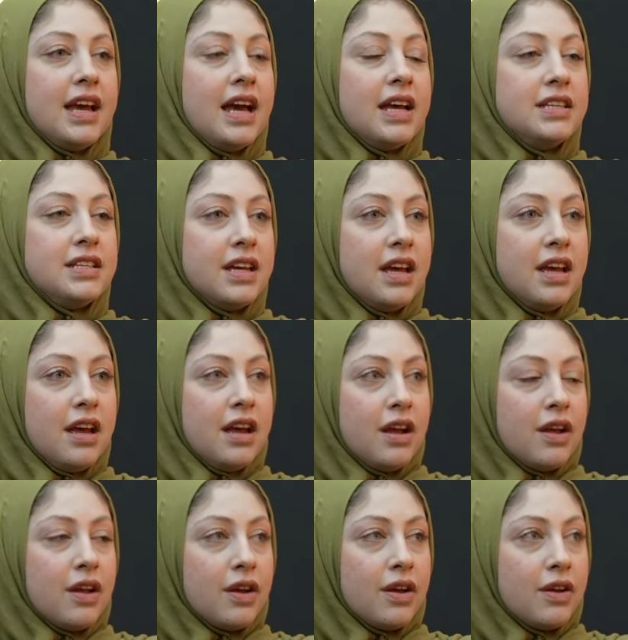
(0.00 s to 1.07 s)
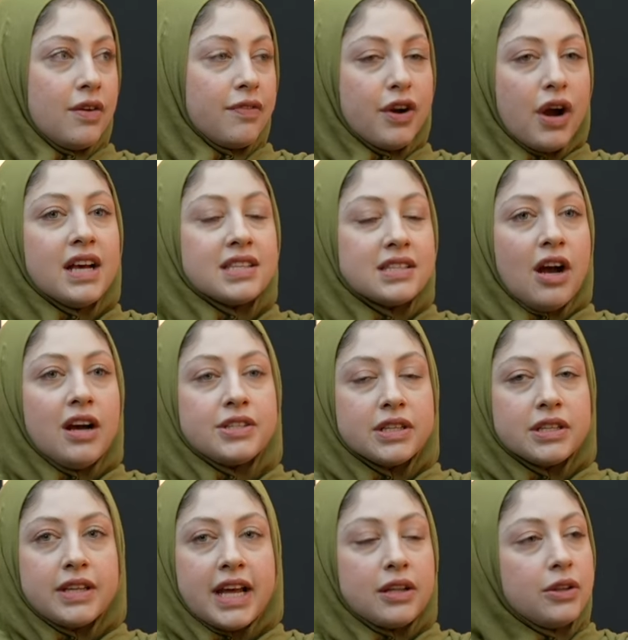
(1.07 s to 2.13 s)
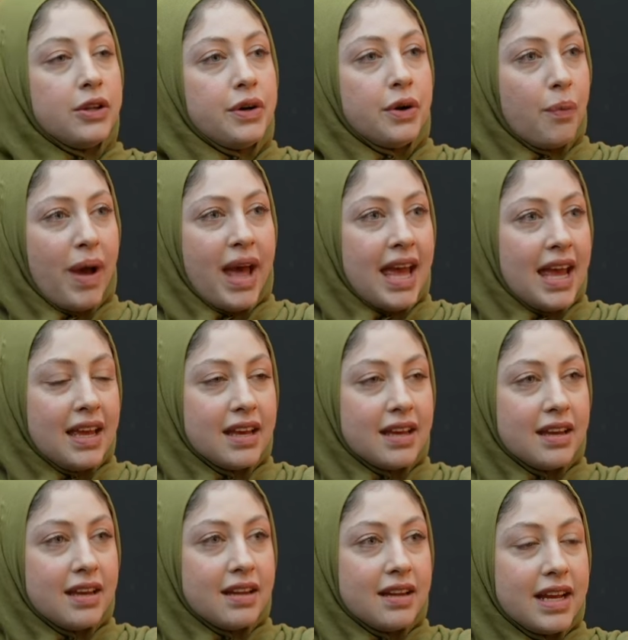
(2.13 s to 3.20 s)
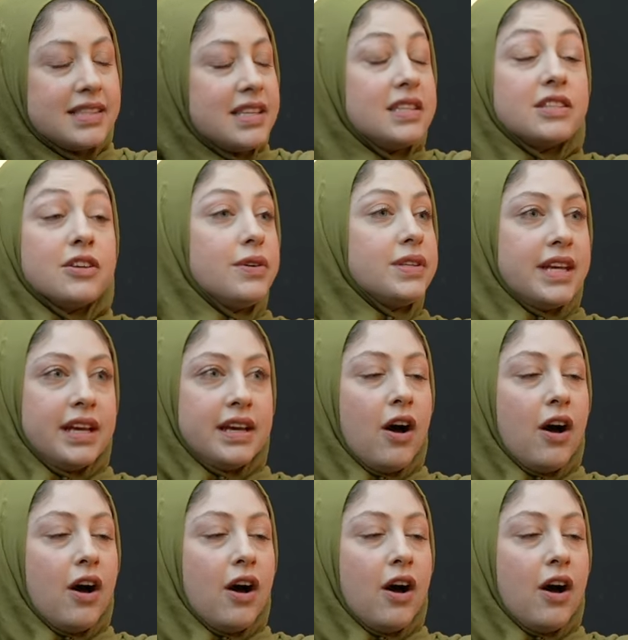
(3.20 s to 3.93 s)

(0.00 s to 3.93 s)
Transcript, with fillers: And for us not to like look away, it's insulting.